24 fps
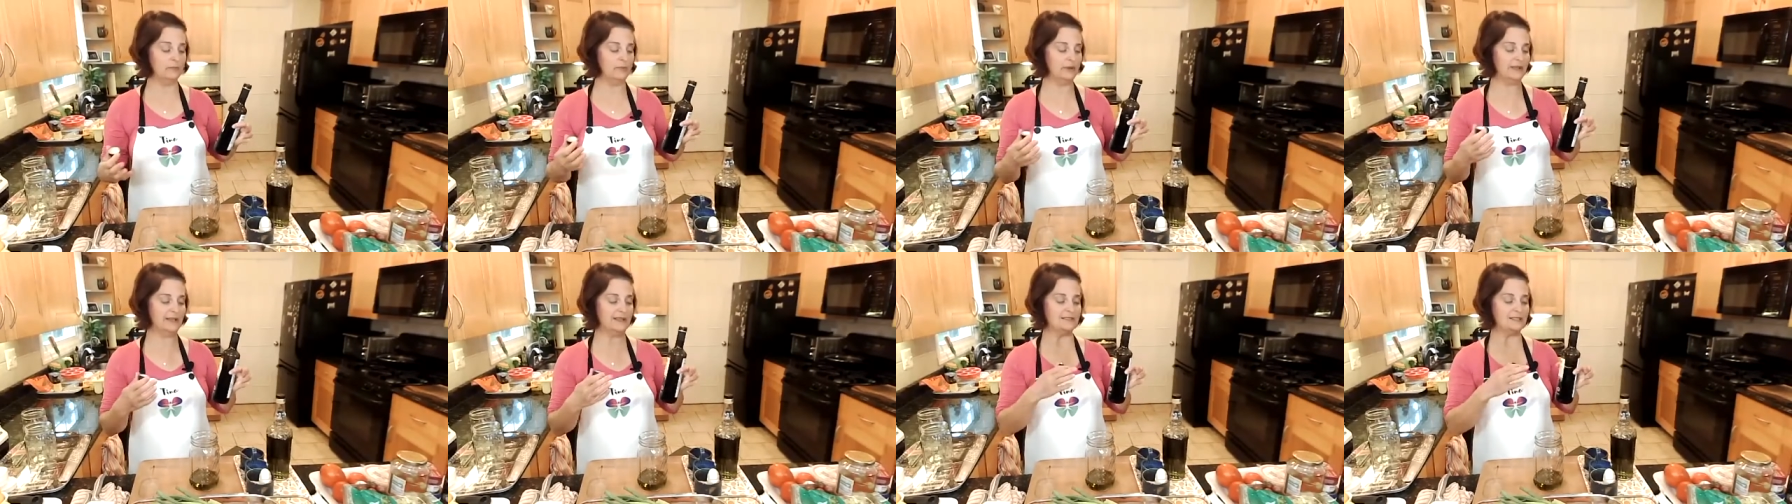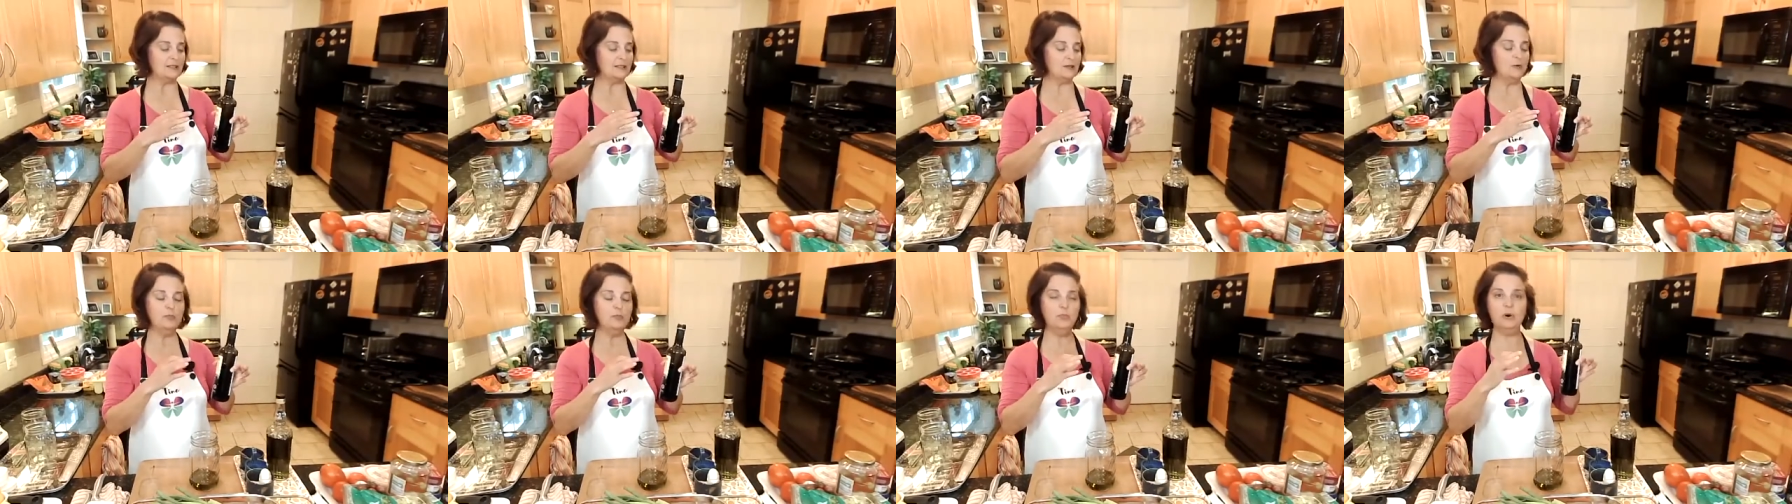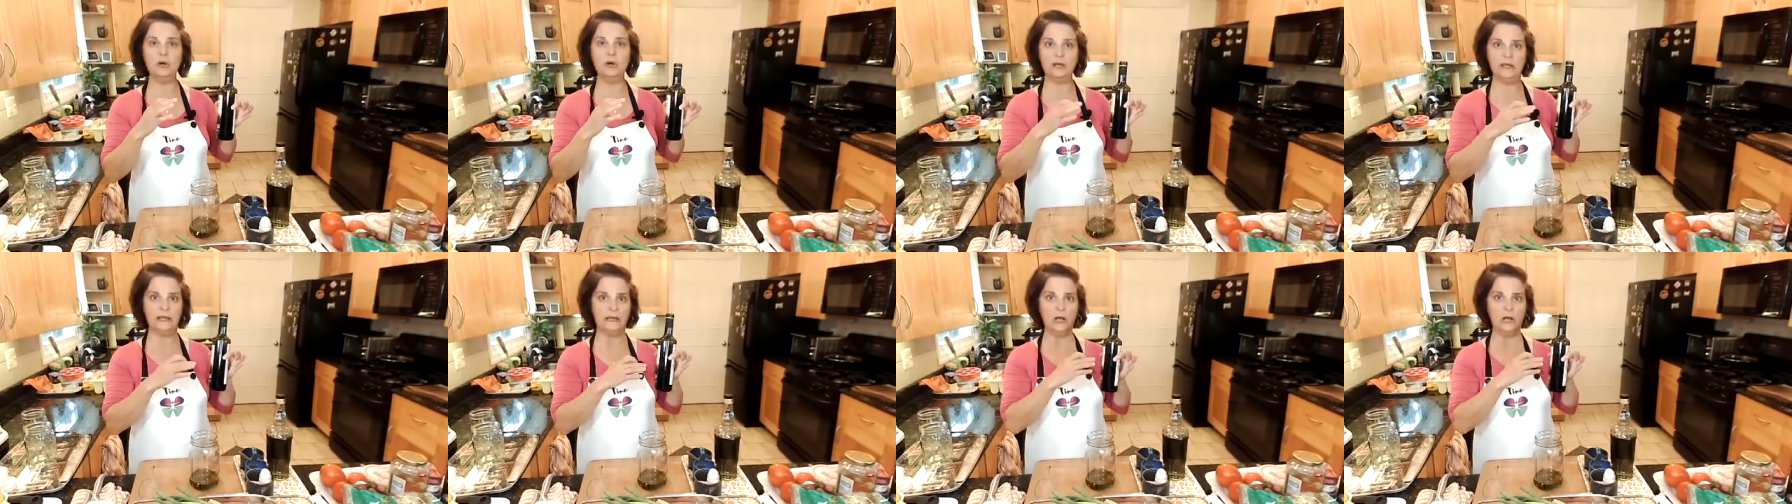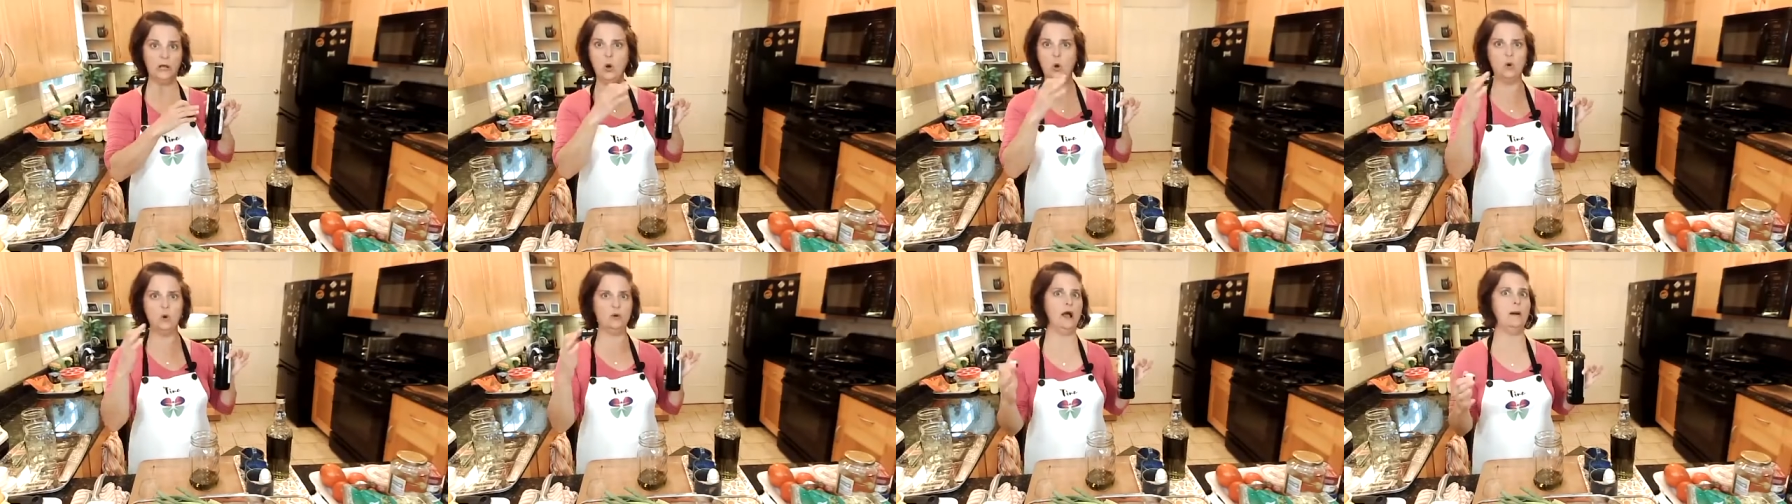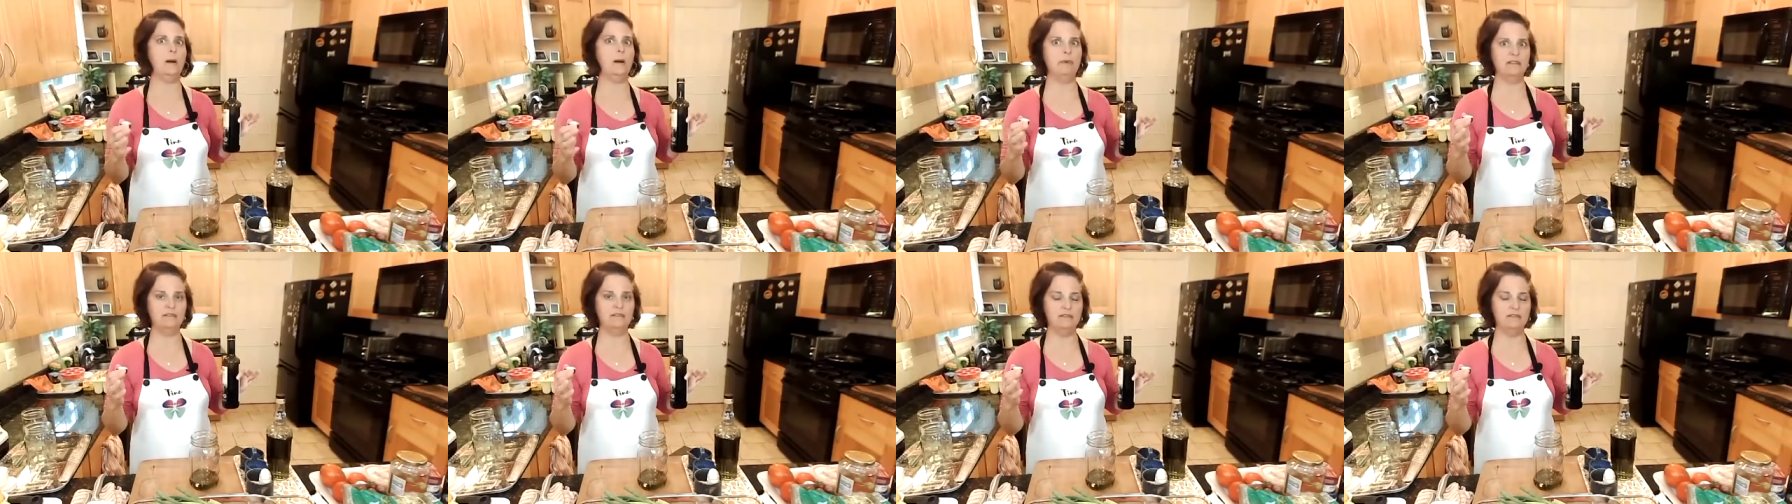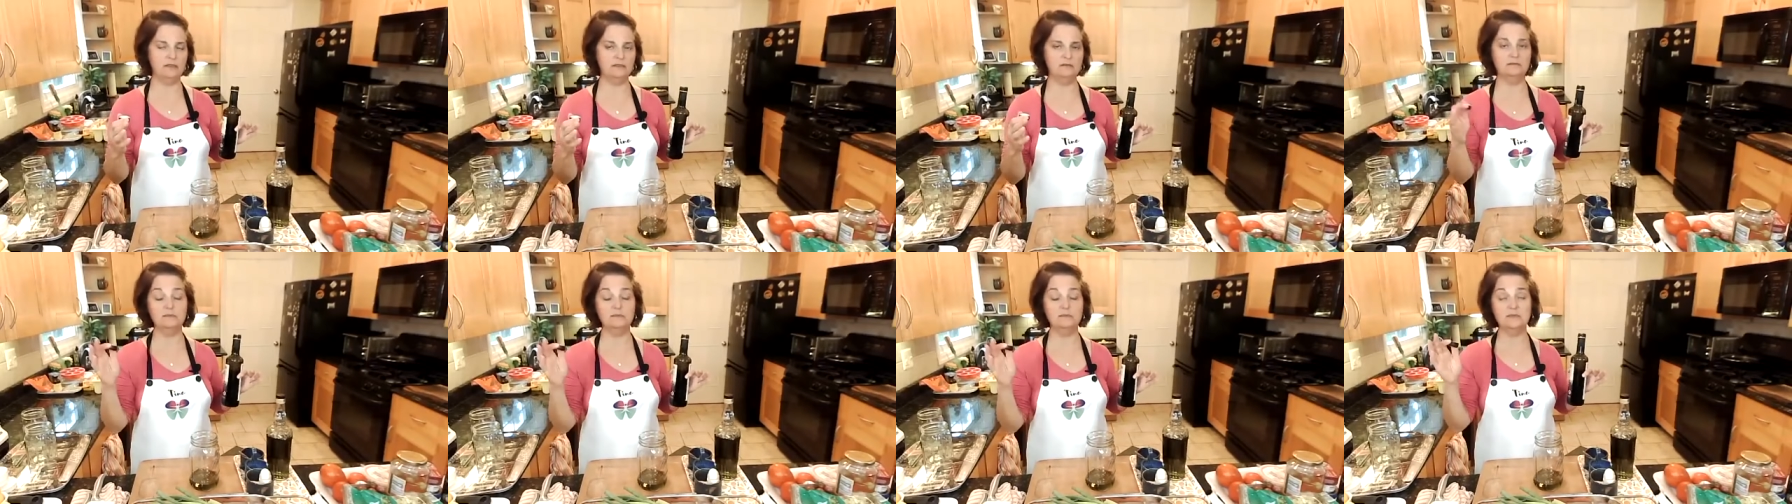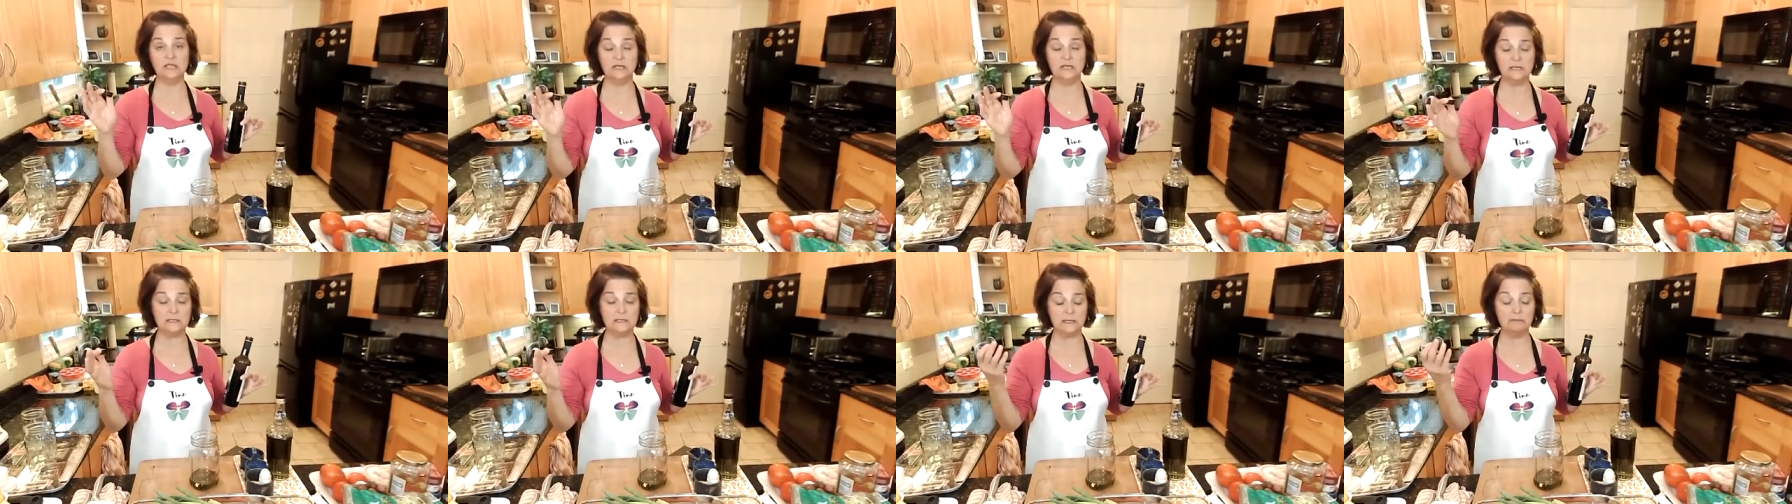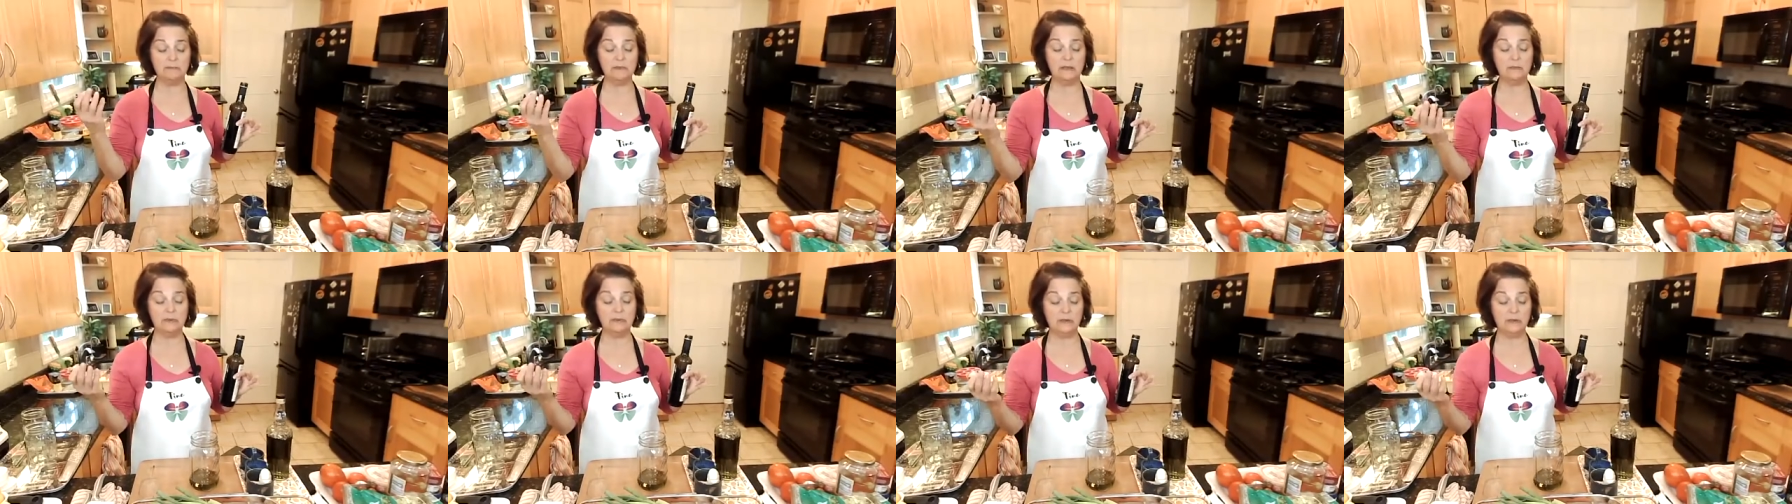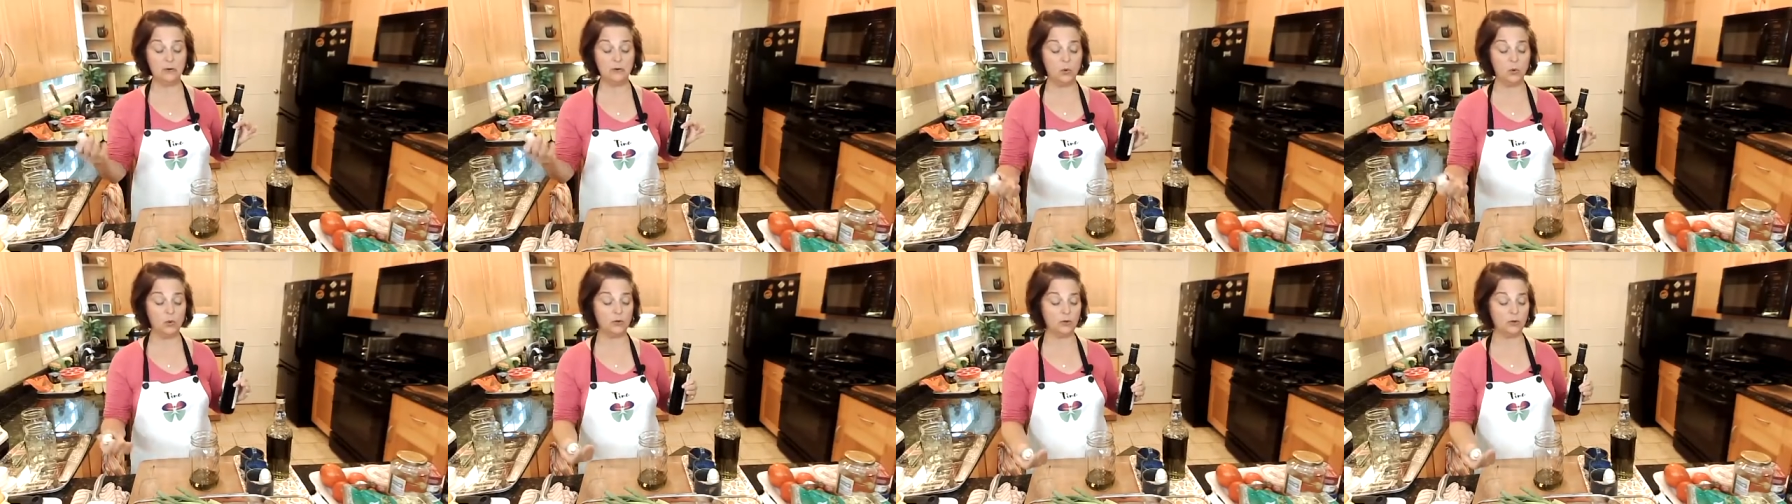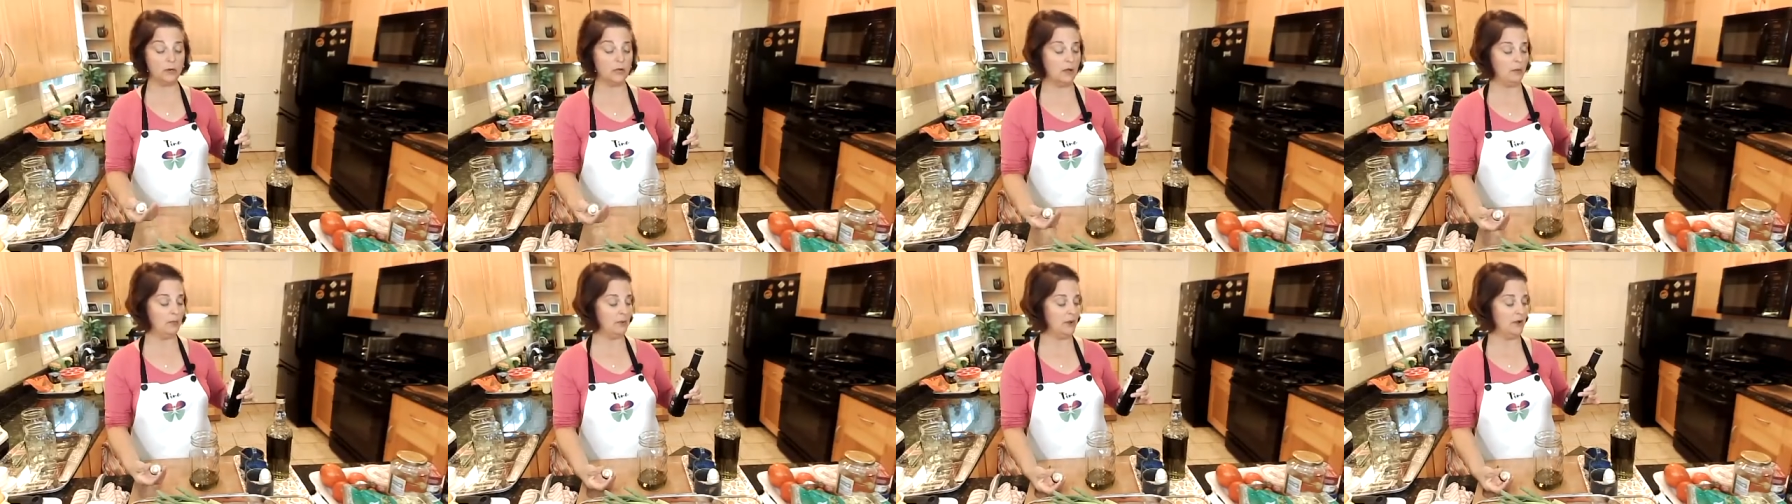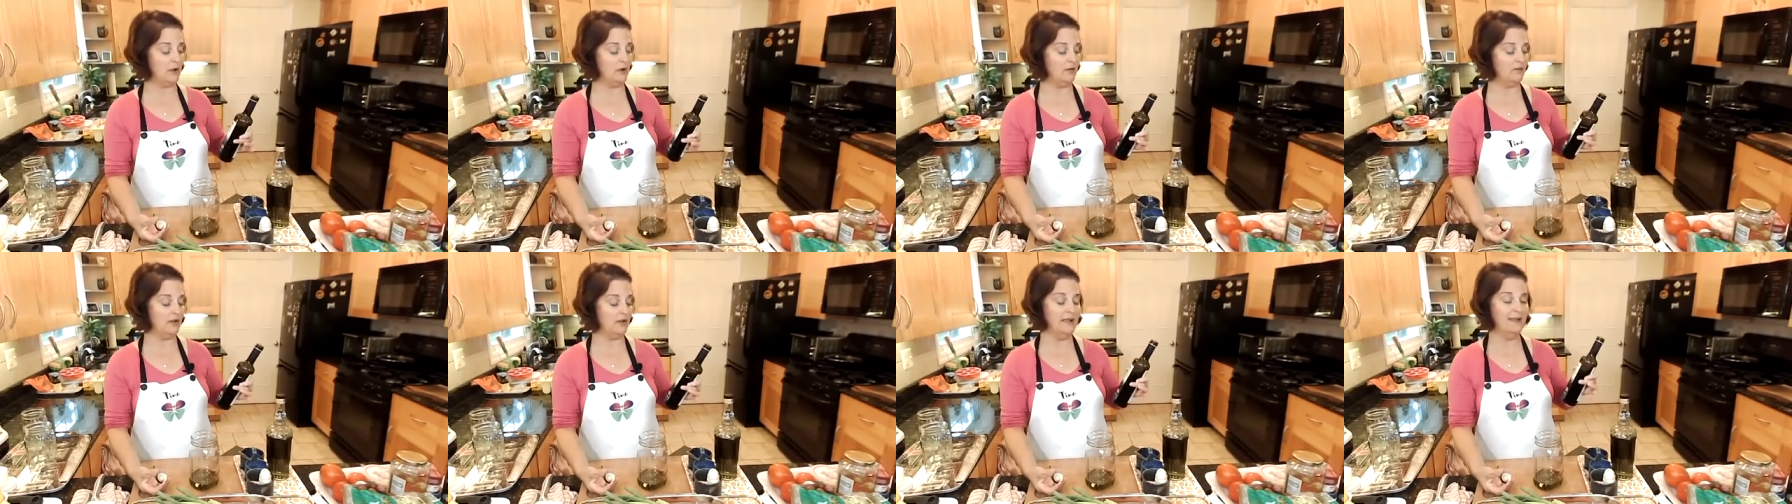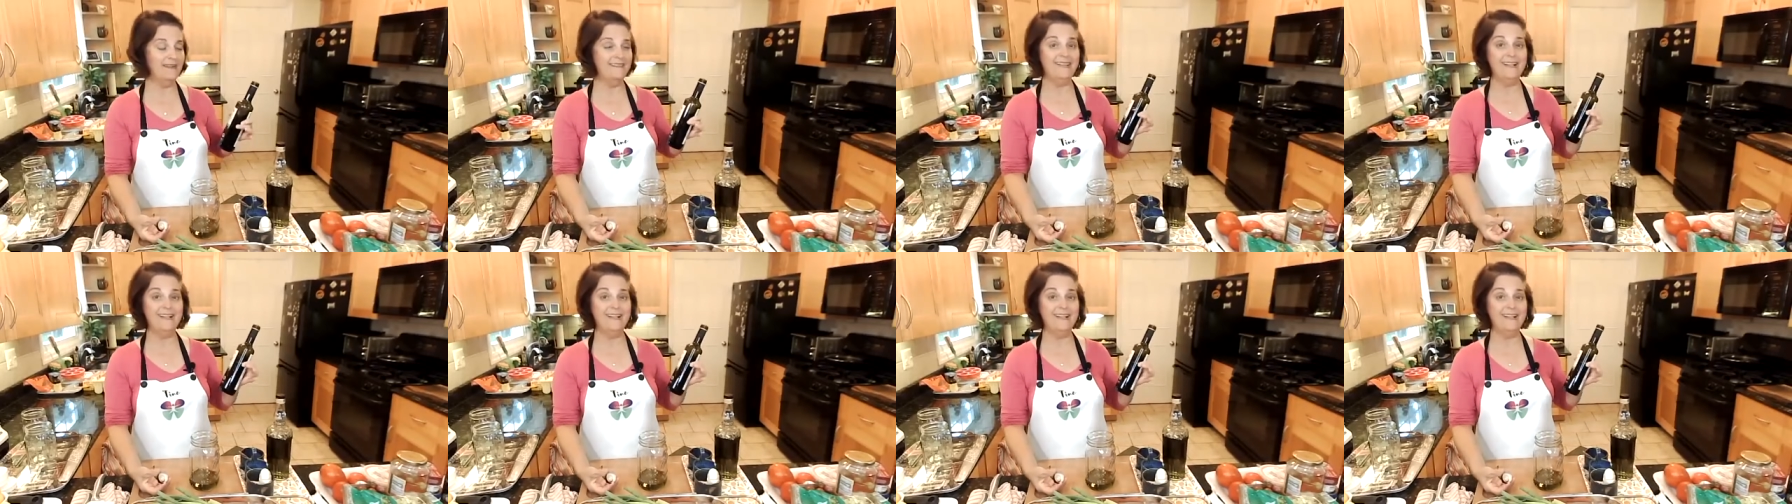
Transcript: Because he'll put like a whole cup of, I'm teasing, maybe a quarter cup of